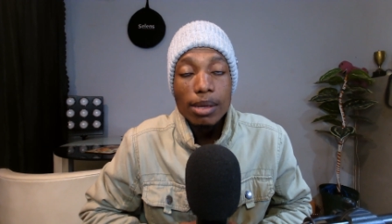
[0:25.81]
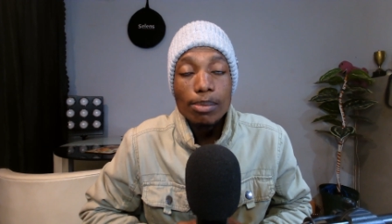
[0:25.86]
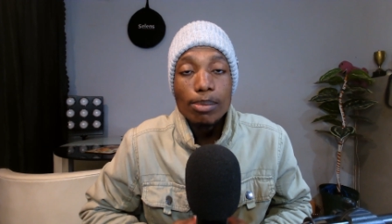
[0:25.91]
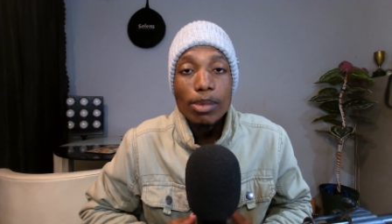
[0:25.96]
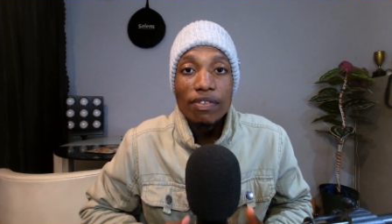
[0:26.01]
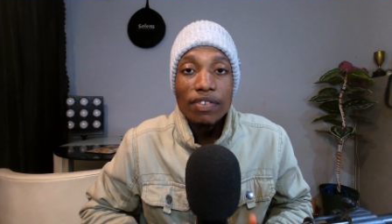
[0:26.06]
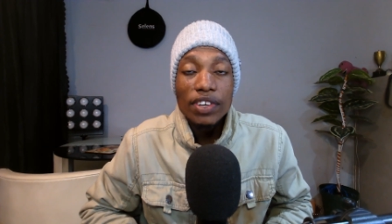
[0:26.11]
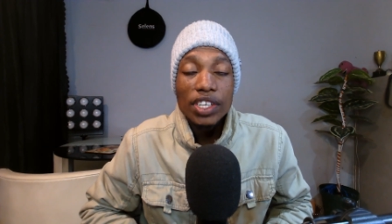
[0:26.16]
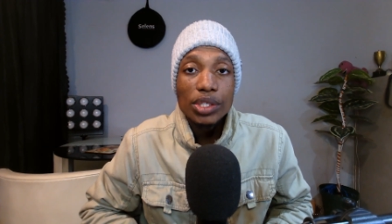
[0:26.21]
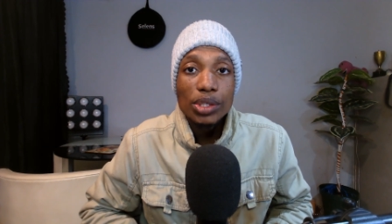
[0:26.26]

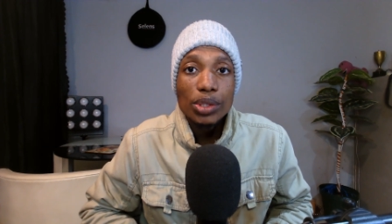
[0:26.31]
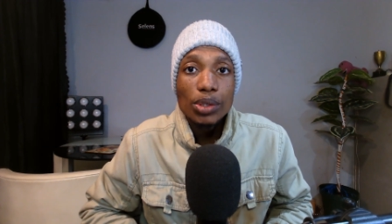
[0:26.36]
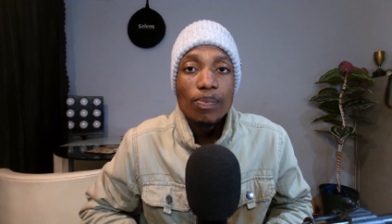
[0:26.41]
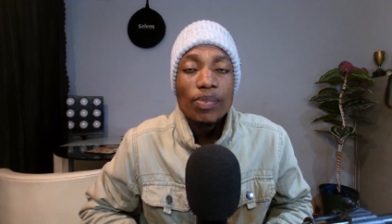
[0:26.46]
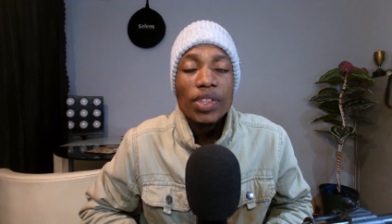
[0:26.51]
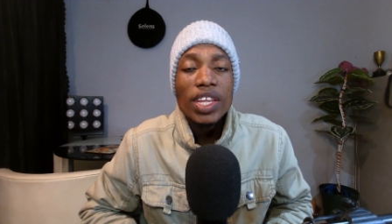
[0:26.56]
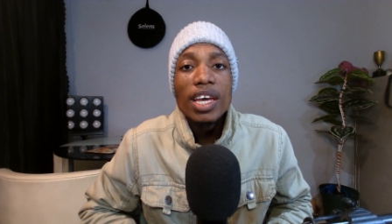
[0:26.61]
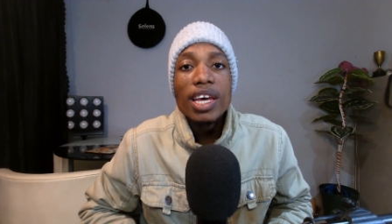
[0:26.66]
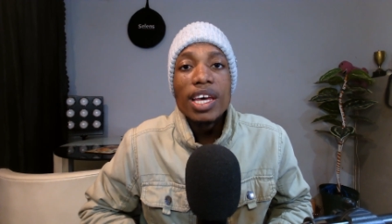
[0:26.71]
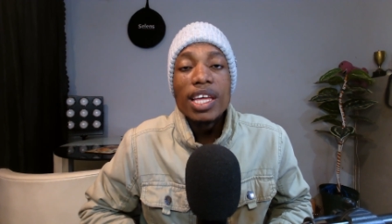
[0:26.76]
Bafetu,
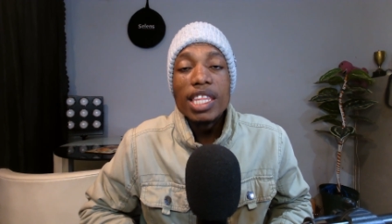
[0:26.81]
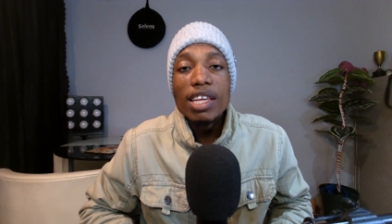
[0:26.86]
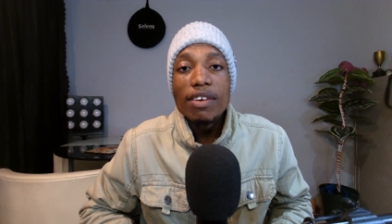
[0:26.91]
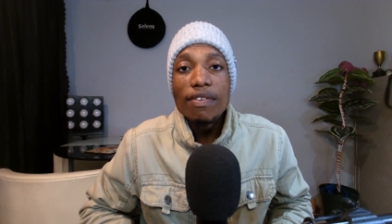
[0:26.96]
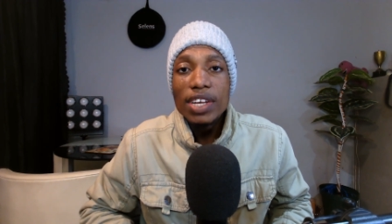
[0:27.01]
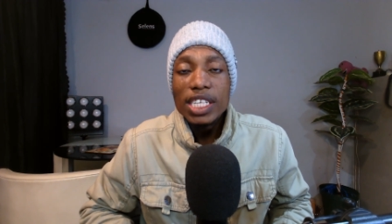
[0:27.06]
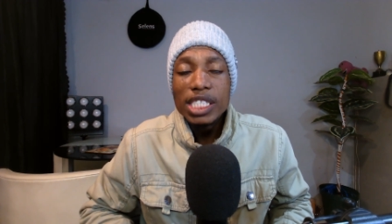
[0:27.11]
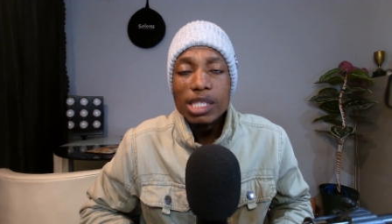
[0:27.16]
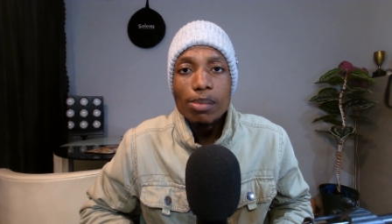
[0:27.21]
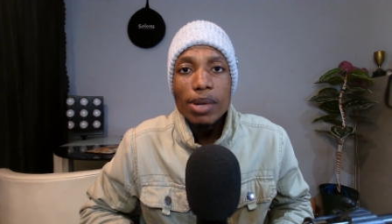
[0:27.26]
the
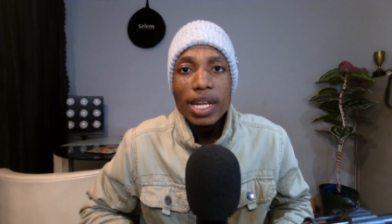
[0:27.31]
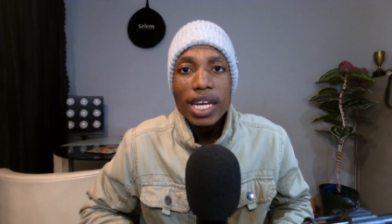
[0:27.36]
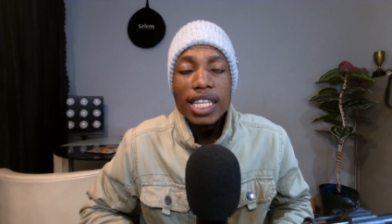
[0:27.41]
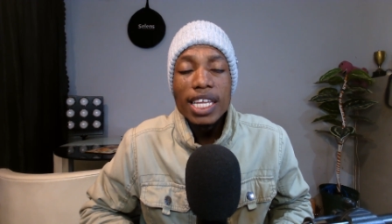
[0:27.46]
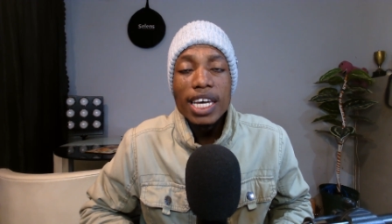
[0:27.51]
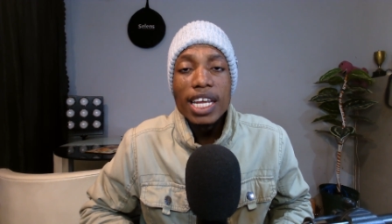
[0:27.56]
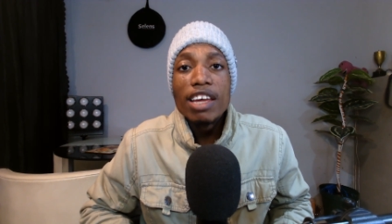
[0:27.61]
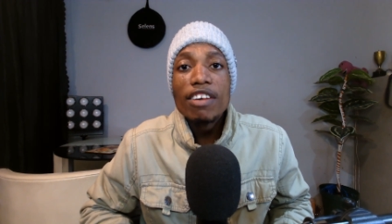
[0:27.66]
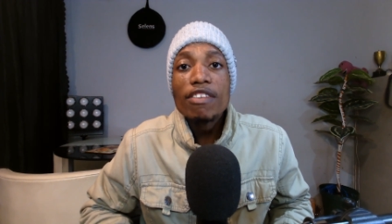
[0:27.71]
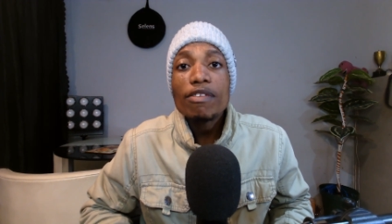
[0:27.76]
first player
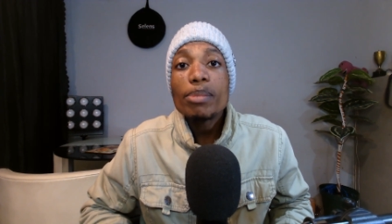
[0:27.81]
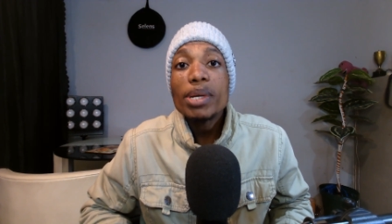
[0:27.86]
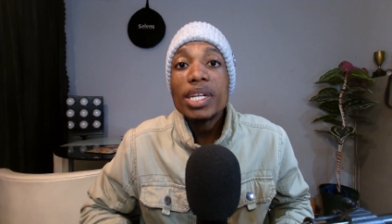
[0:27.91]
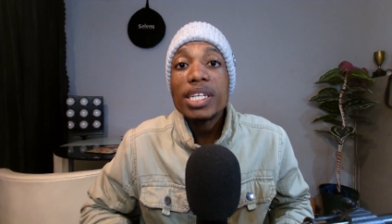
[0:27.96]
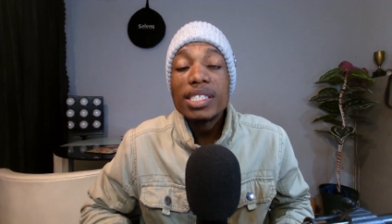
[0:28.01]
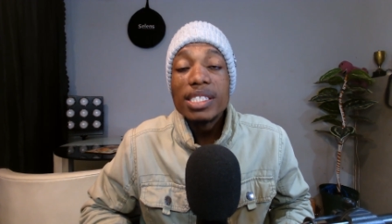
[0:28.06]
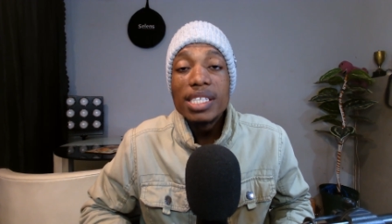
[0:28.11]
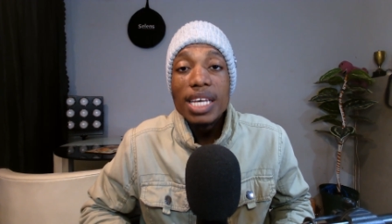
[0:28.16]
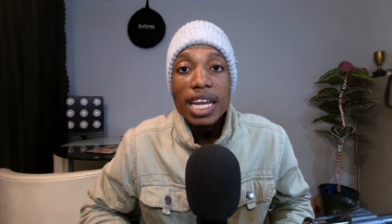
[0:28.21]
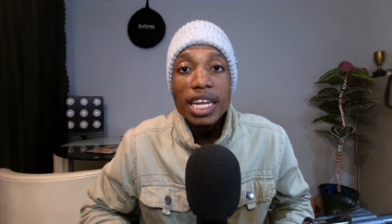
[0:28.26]
that have been
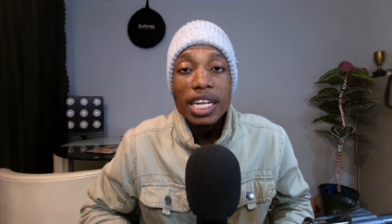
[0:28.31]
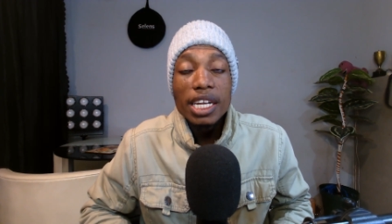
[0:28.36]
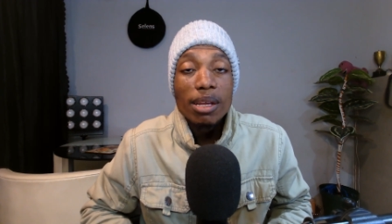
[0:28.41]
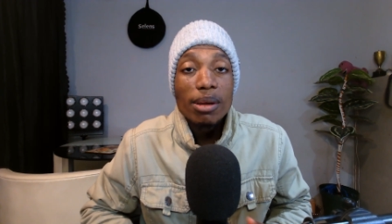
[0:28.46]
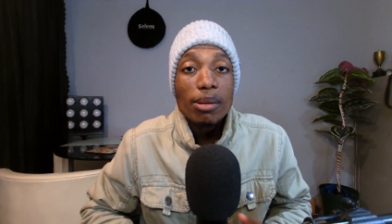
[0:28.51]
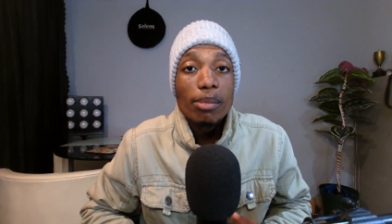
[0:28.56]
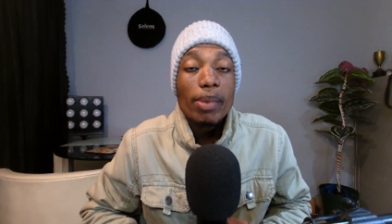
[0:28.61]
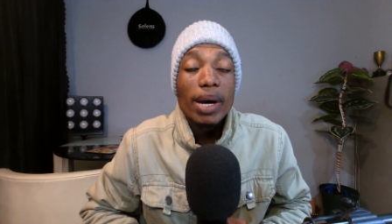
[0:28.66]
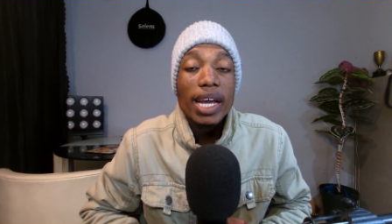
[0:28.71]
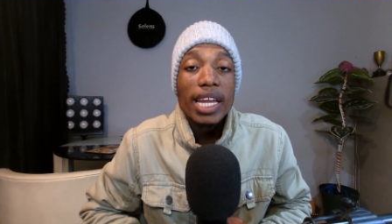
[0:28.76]

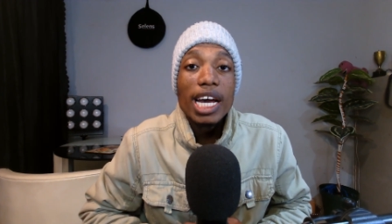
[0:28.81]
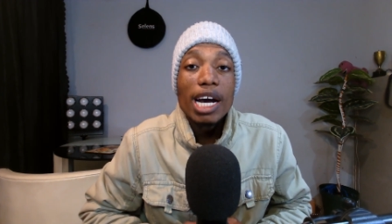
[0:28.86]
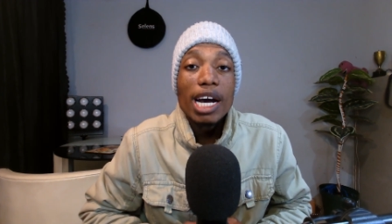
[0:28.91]
signed by